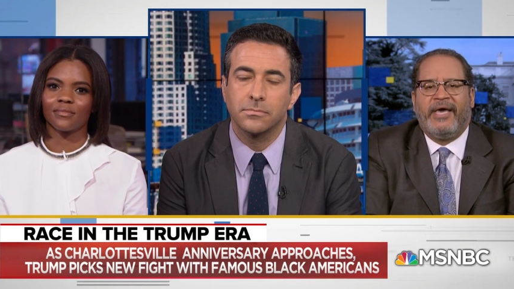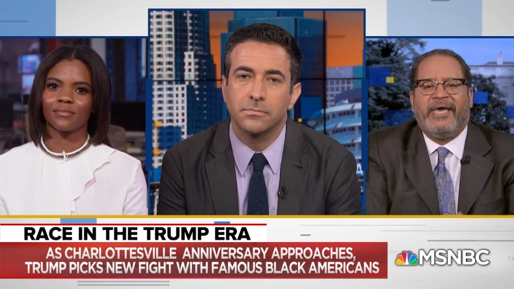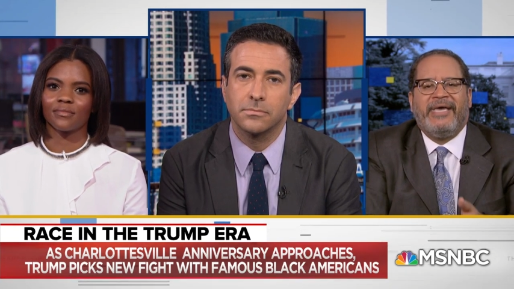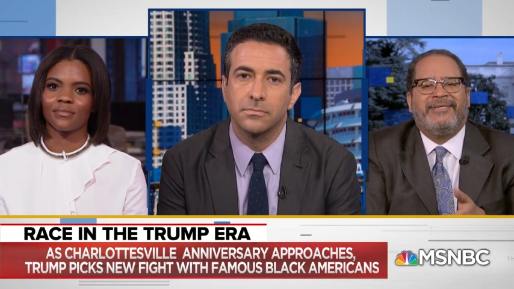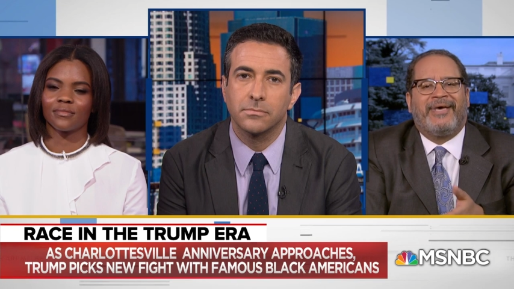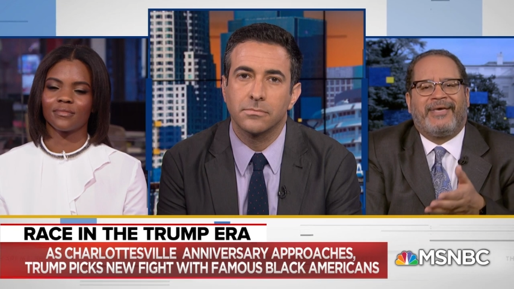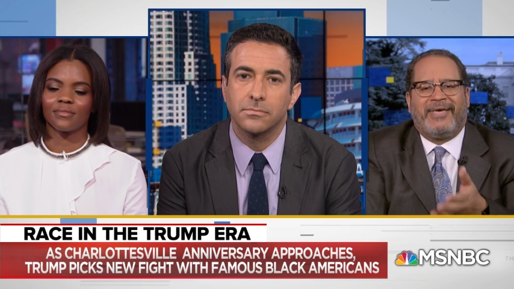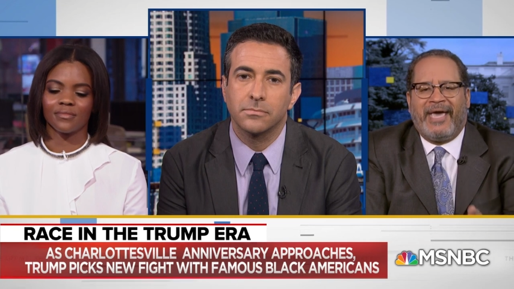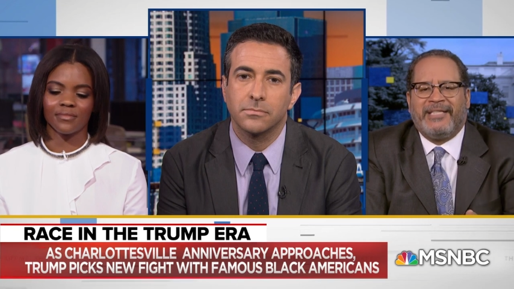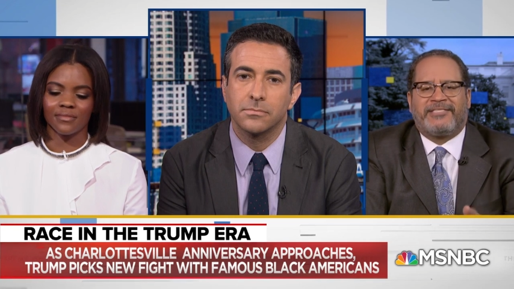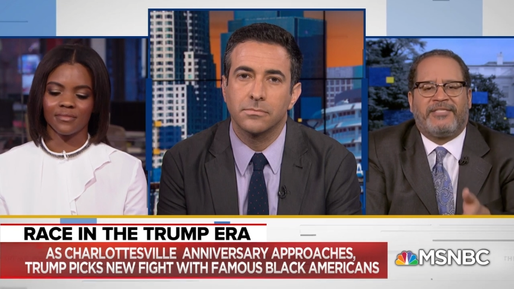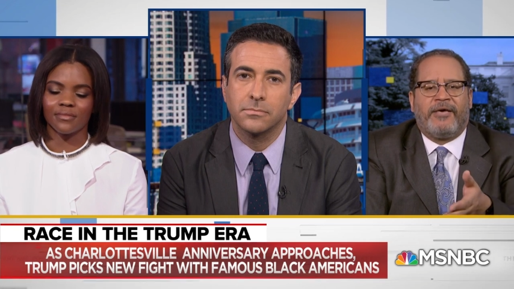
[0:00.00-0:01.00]
Speaker 1: he
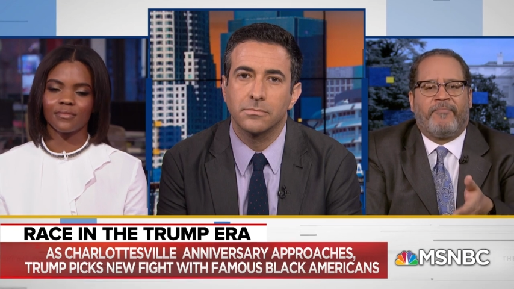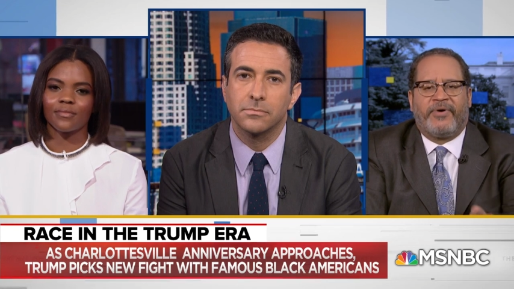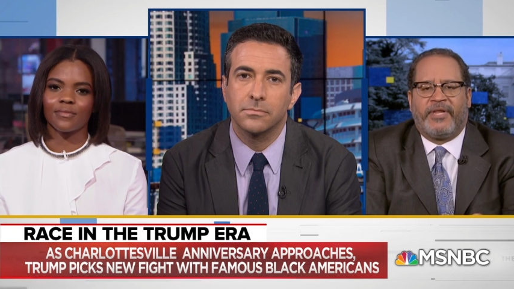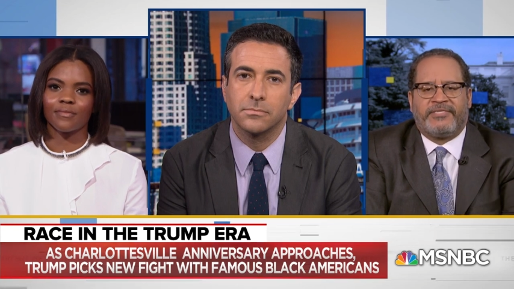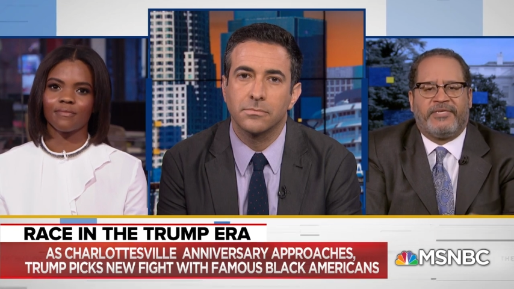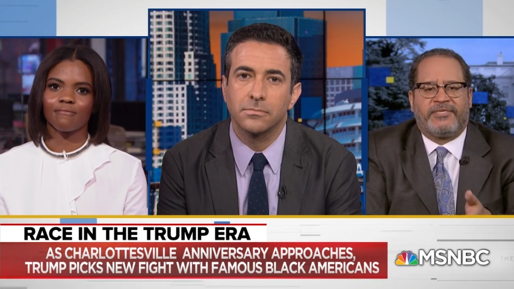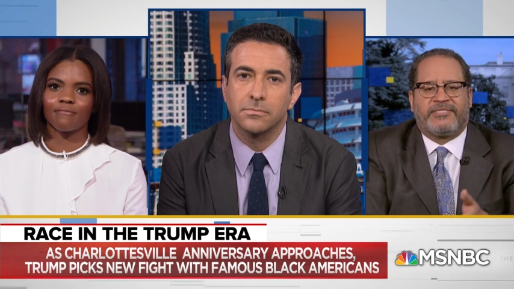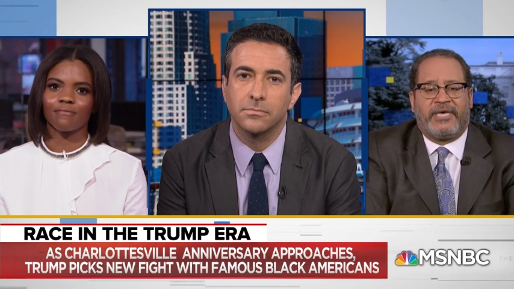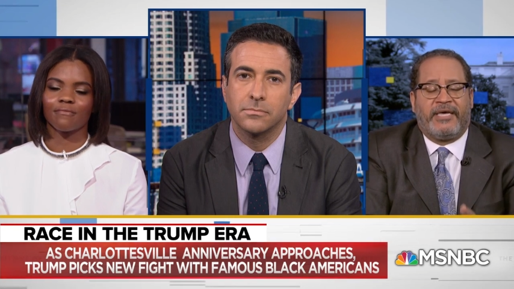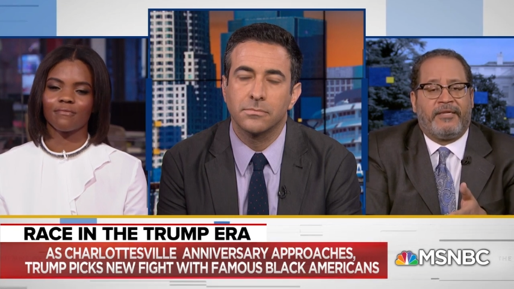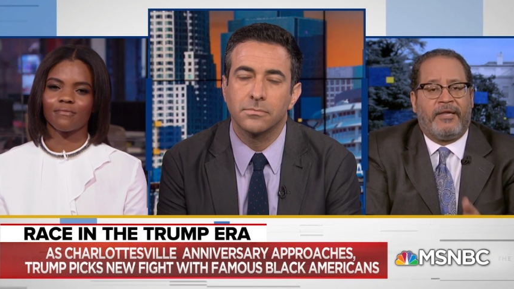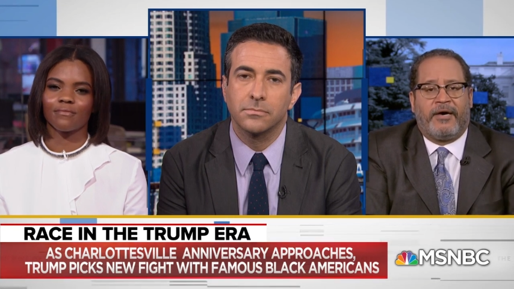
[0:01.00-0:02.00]
negates the ability to
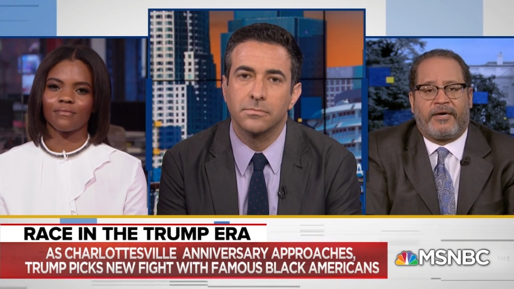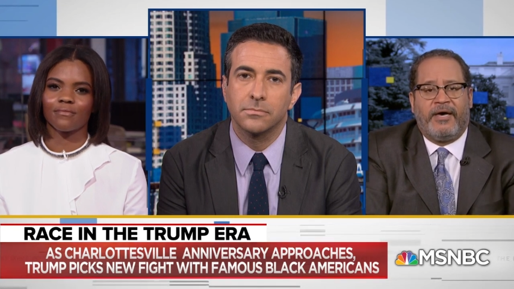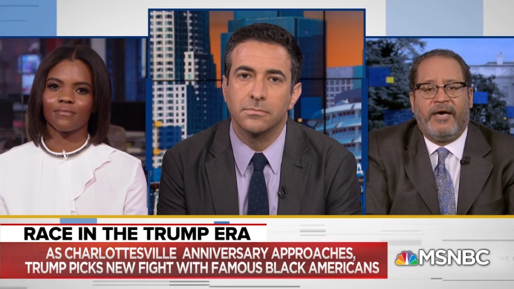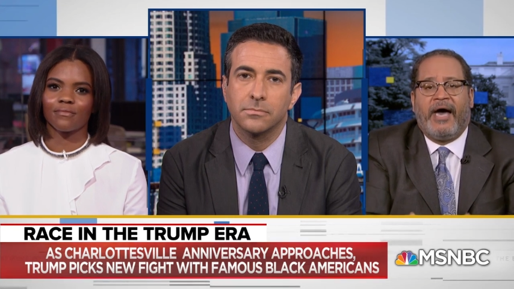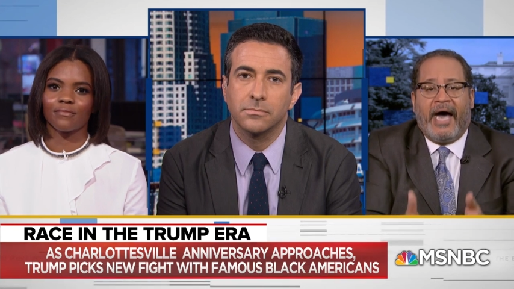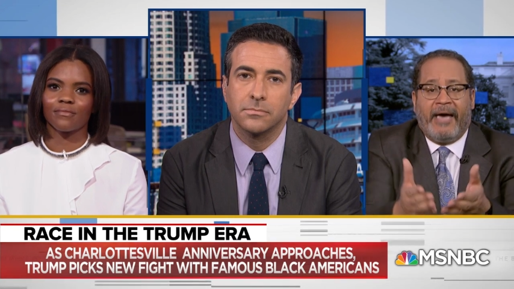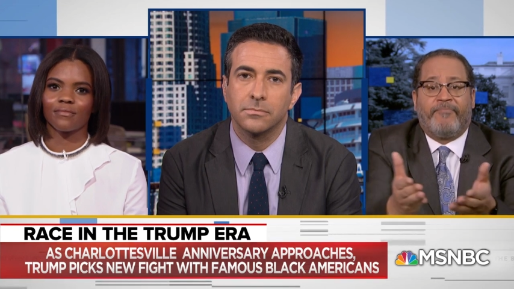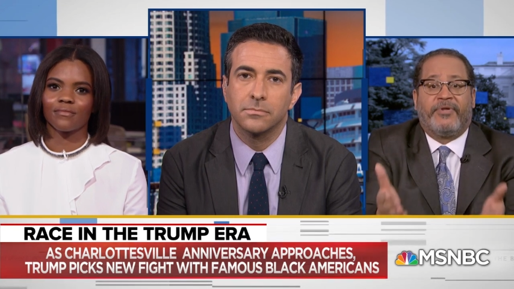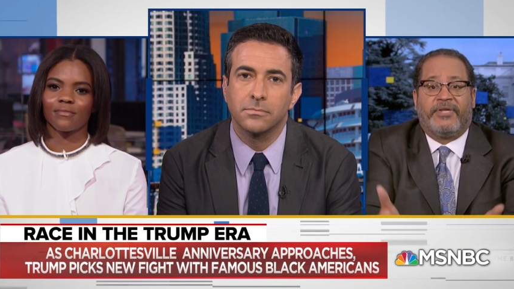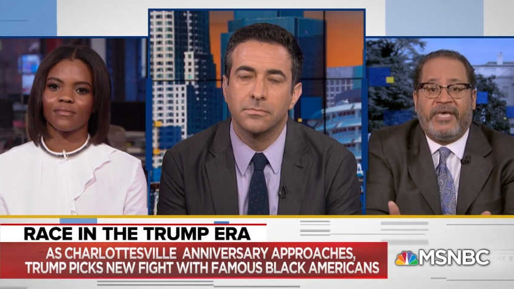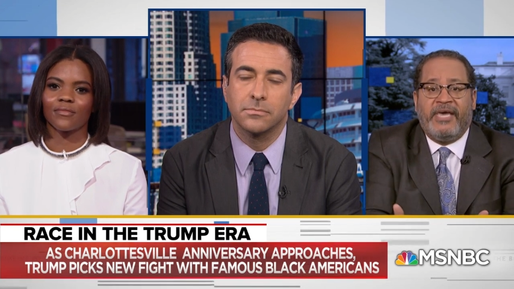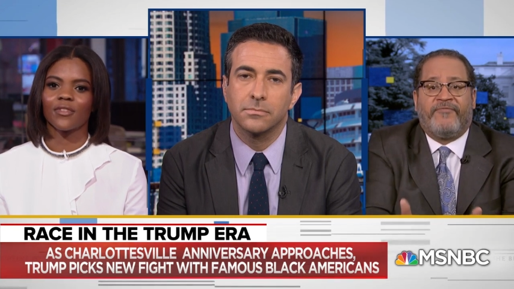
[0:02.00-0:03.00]
say, look, I
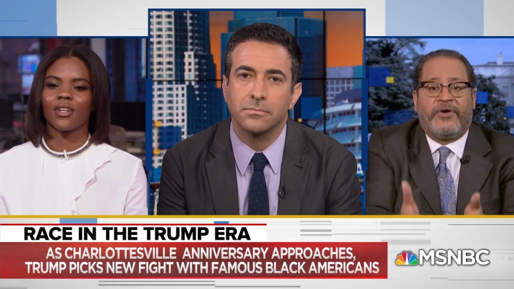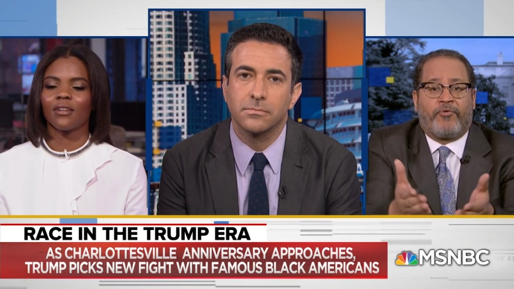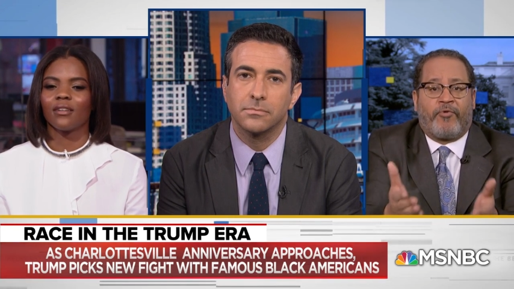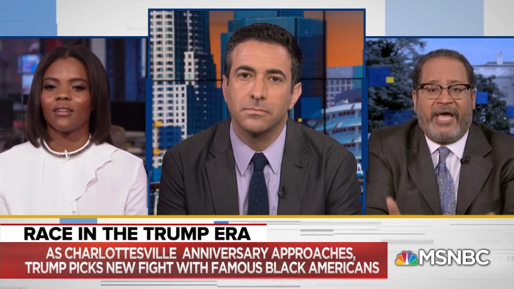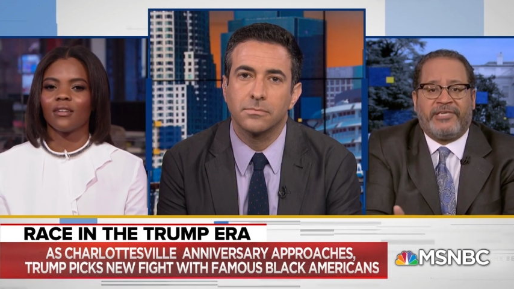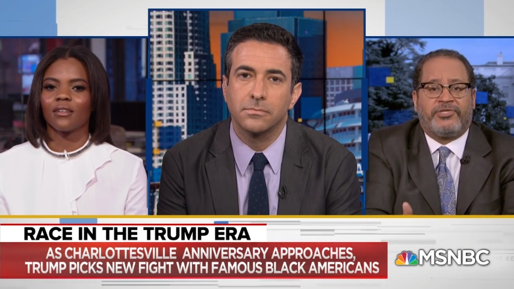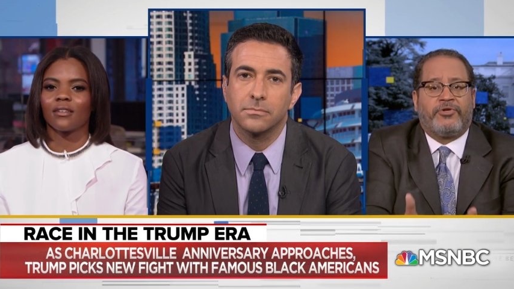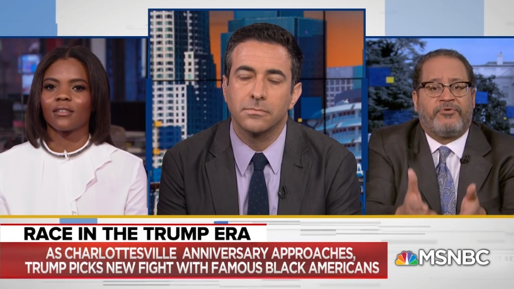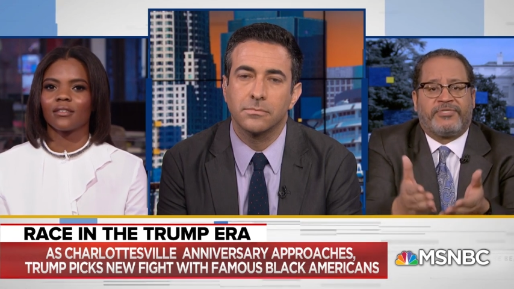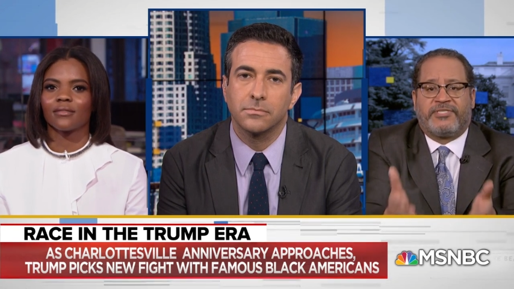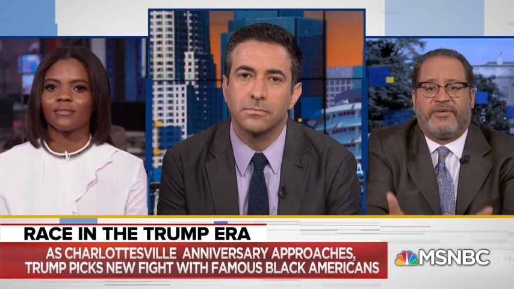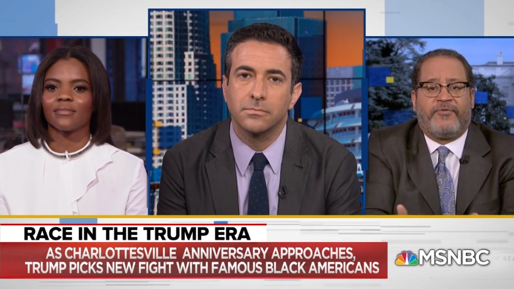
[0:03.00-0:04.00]
believe in rational
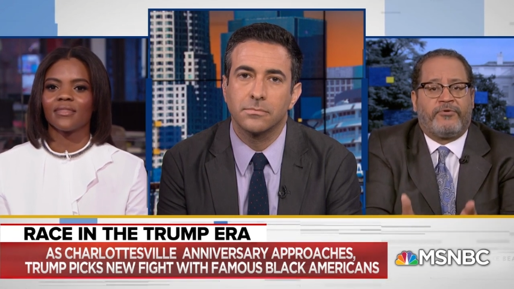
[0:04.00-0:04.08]
civil